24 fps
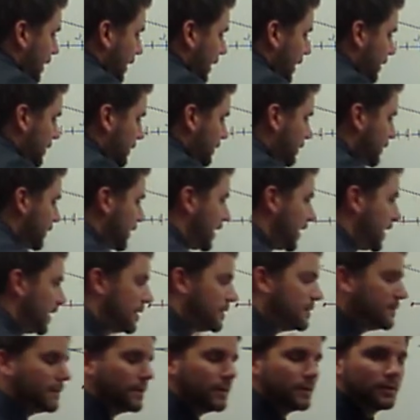and 5.
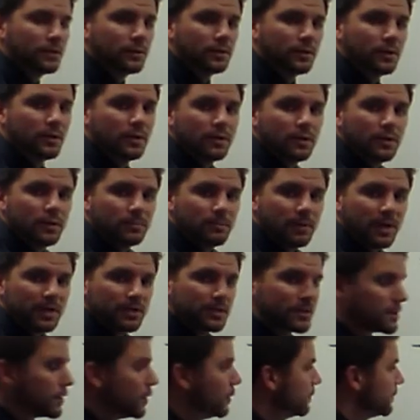My
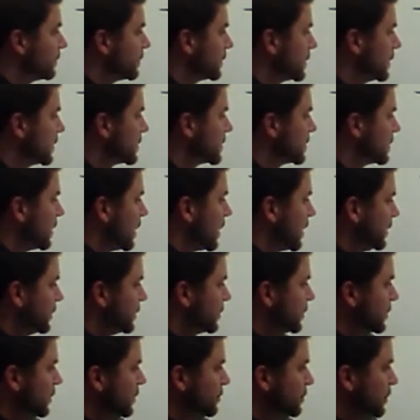slope for this line
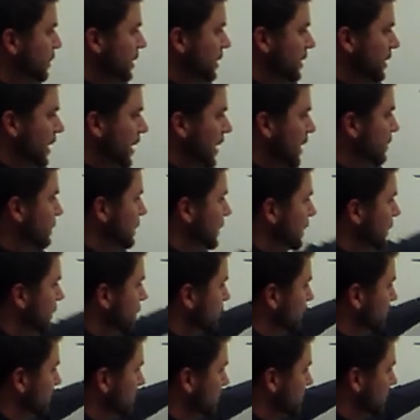should be m
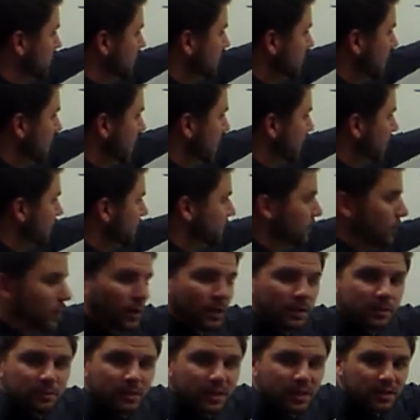equals negative 1,
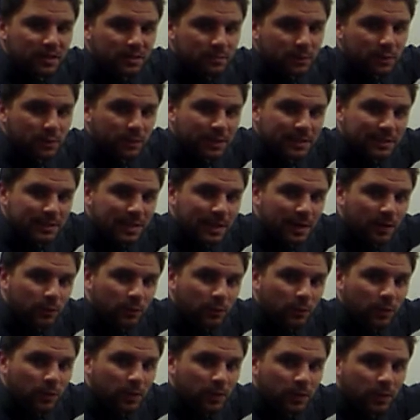because I'm going down
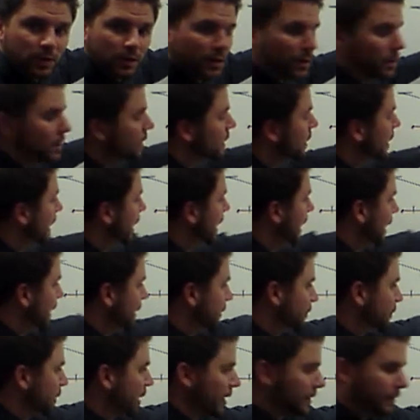1,
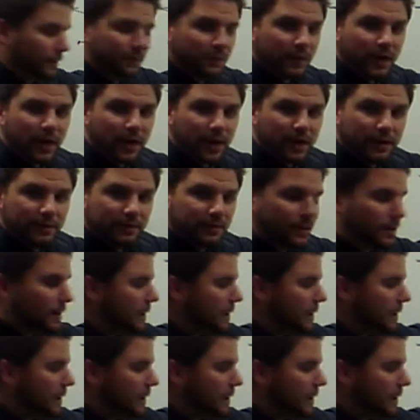and right 5,